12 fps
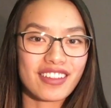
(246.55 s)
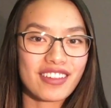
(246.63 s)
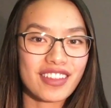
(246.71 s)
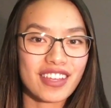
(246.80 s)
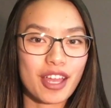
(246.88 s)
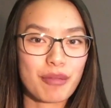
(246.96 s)

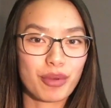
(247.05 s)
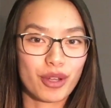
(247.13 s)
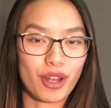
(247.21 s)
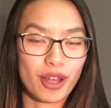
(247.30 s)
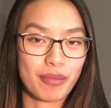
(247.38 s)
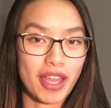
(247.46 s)
thing I
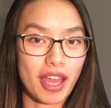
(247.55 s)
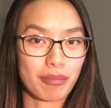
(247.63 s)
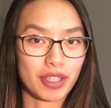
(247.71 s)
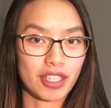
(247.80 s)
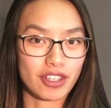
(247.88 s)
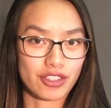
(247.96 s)
put on my
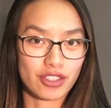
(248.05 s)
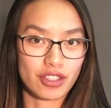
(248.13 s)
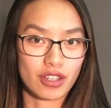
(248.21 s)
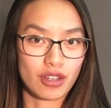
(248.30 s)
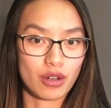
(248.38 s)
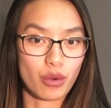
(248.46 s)

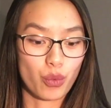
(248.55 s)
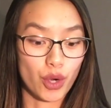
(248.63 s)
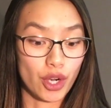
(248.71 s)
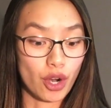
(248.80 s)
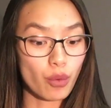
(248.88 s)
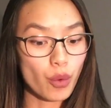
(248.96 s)
application
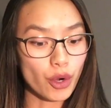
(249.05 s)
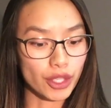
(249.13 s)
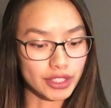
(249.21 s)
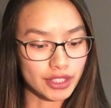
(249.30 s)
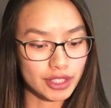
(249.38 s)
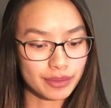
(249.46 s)
were
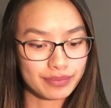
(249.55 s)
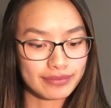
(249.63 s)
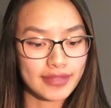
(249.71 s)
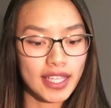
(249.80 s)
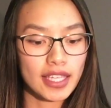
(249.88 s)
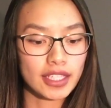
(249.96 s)
awards.
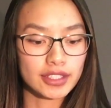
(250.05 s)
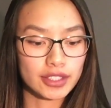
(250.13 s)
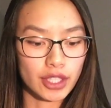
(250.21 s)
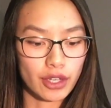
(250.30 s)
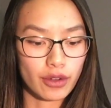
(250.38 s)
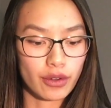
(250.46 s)

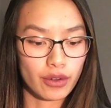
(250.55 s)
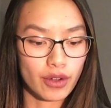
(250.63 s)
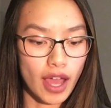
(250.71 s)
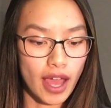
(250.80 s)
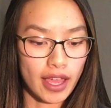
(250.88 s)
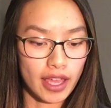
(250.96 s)

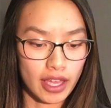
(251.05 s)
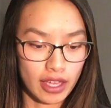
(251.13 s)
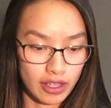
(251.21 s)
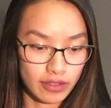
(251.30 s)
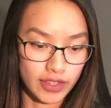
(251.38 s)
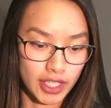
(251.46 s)
So I
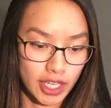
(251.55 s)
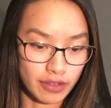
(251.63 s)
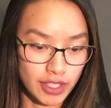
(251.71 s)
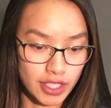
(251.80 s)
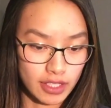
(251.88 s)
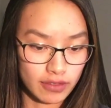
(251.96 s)
have that I
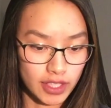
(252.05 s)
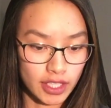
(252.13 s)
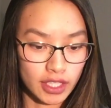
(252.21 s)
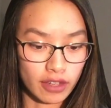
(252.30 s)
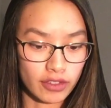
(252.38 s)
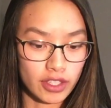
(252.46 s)
received the
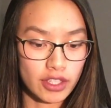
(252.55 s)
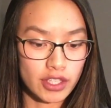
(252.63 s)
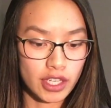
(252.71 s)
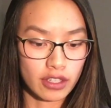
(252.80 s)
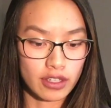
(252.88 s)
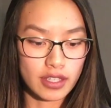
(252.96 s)
Governor
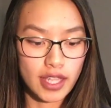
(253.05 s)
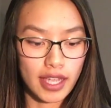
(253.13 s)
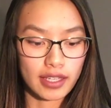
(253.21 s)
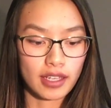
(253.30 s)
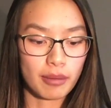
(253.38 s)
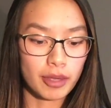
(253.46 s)
General's
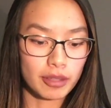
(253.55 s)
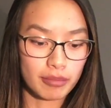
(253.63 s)
Academic